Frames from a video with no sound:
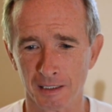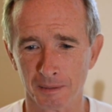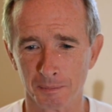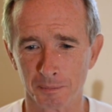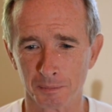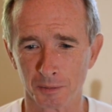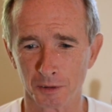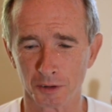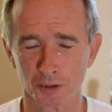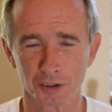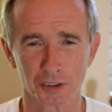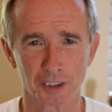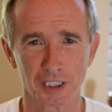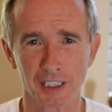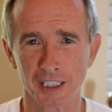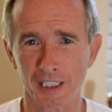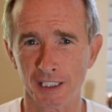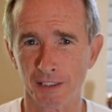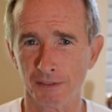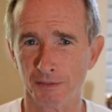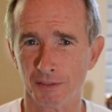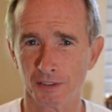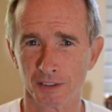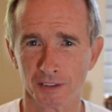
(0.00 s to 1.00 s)

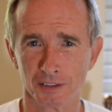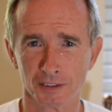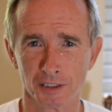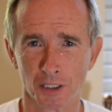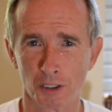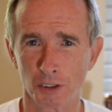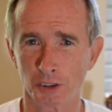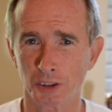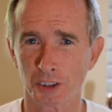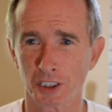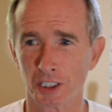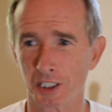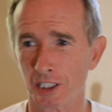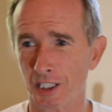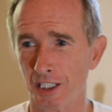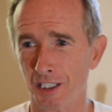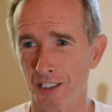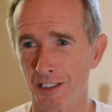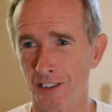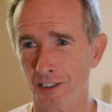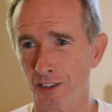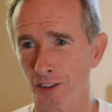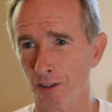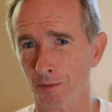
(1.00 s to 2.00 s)
perceived notion
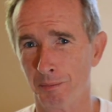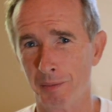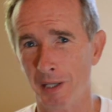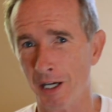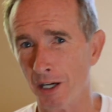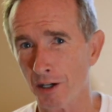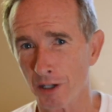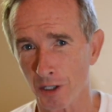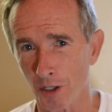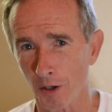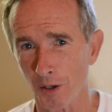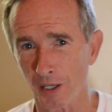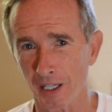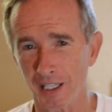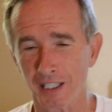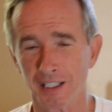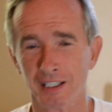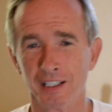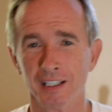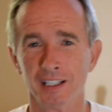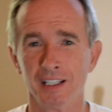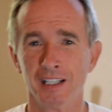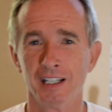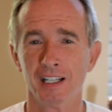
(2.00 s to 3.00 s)
that you're paranoid.
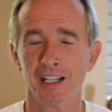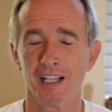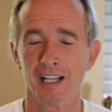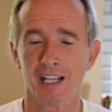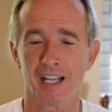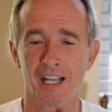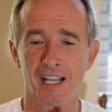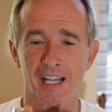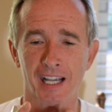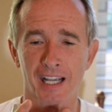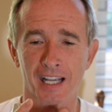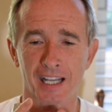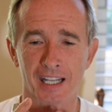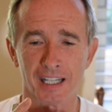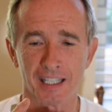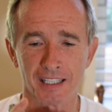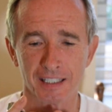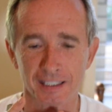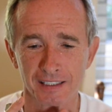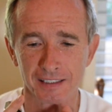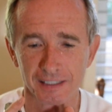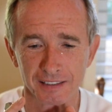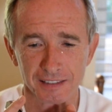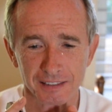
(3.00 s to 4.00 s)

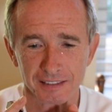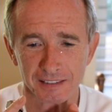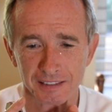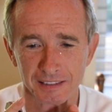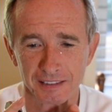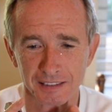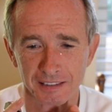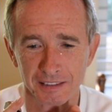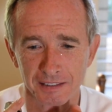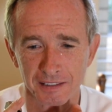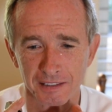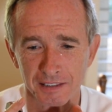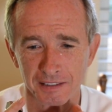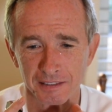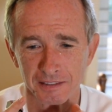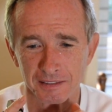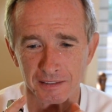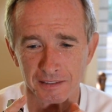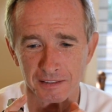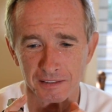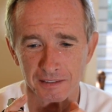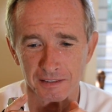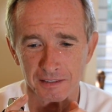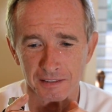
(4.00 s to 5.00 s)
And
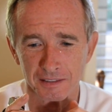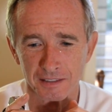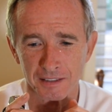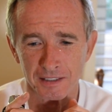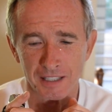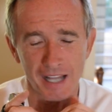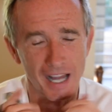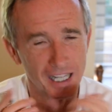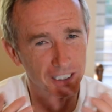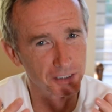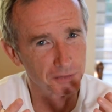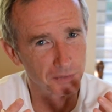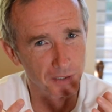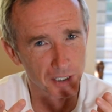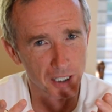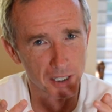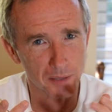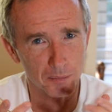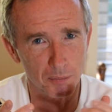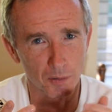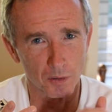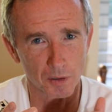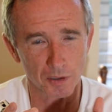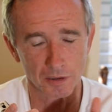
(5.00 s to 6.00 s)
that's very
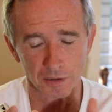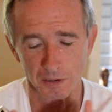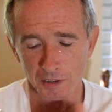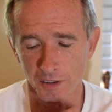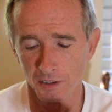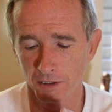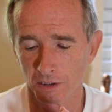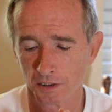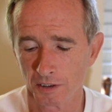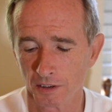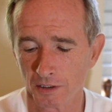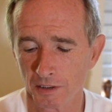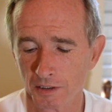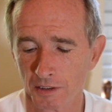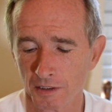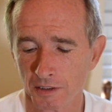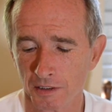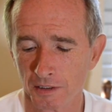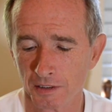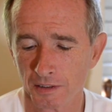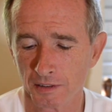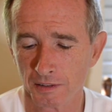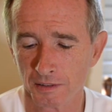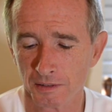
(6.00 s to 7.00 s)
important
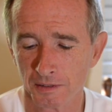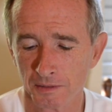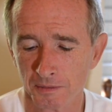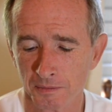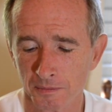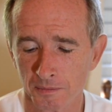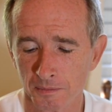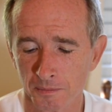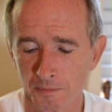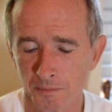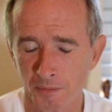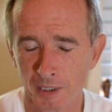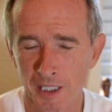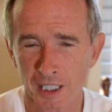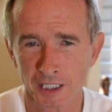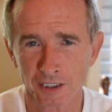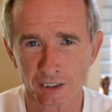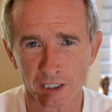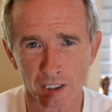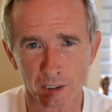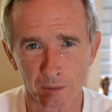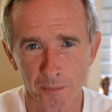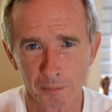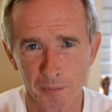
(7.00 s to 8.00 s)

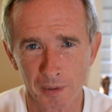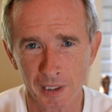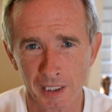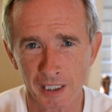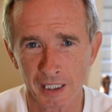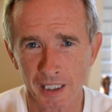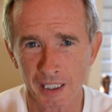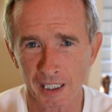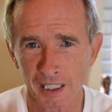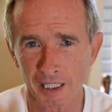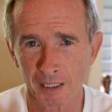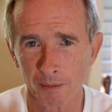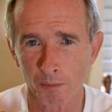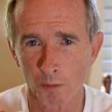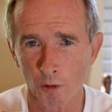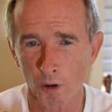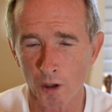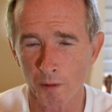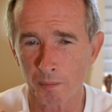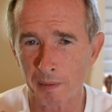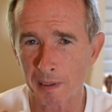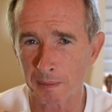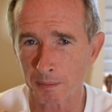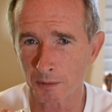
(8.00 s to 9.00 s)
because it'll be in
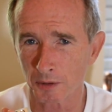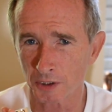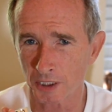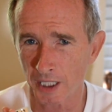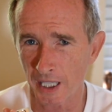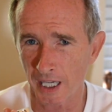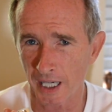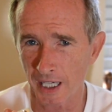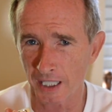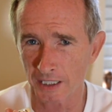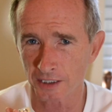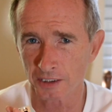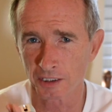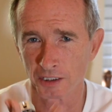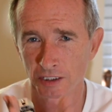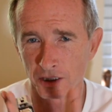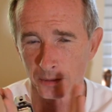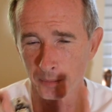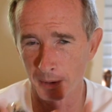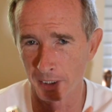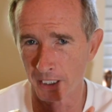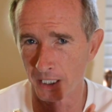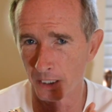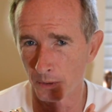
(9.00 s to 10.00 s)
more people's hands
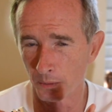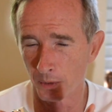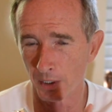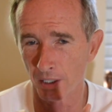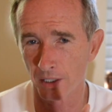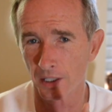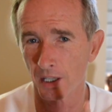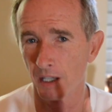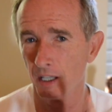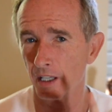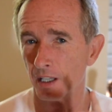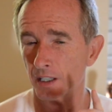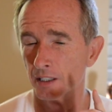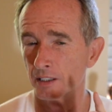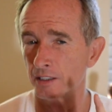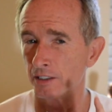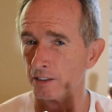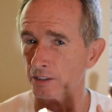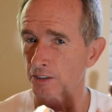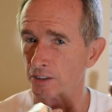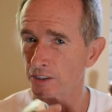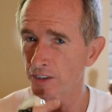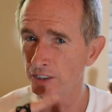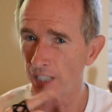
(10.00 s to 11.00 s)
to begin with.
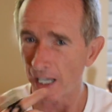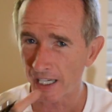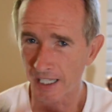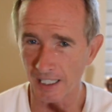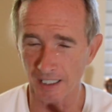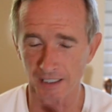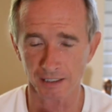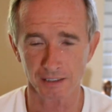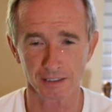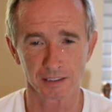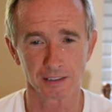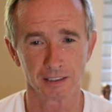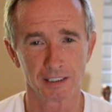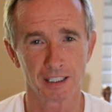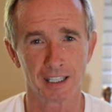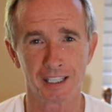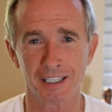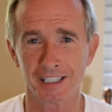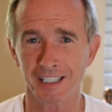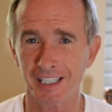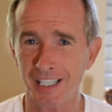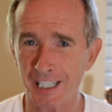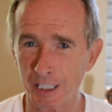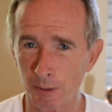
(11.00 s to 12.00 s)
Second,
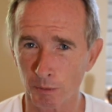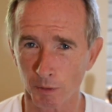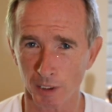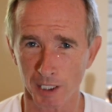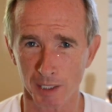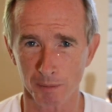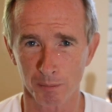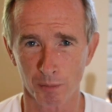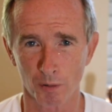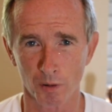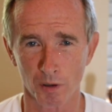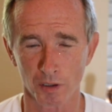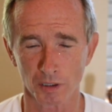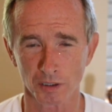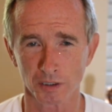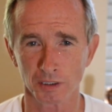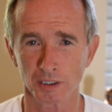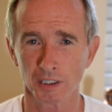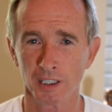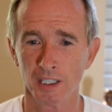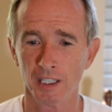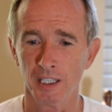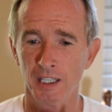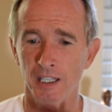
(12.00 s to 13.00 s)
and equally
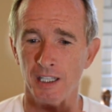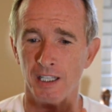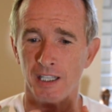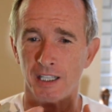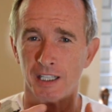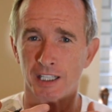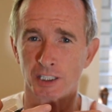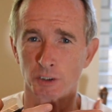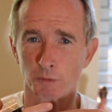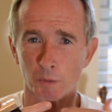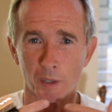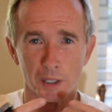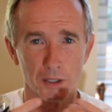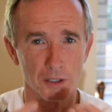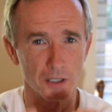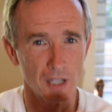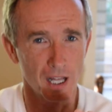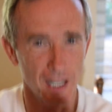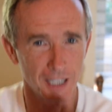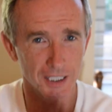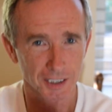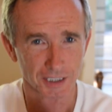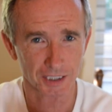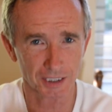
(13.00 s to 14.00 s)
important, is whether or
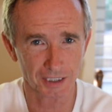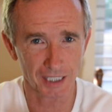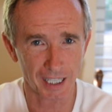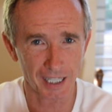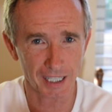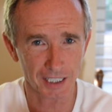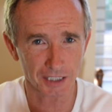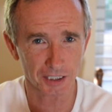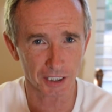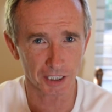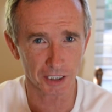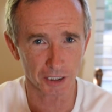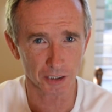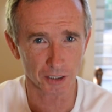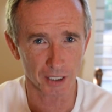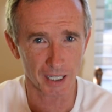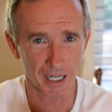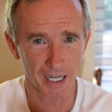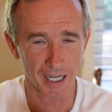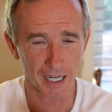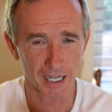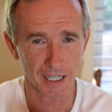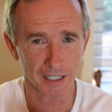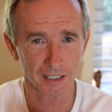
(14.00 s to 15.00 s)
not it stays in your
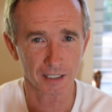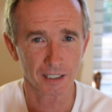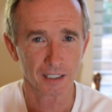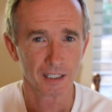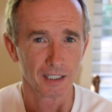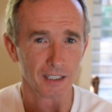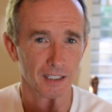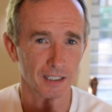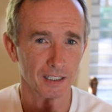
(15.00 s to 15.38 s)
hand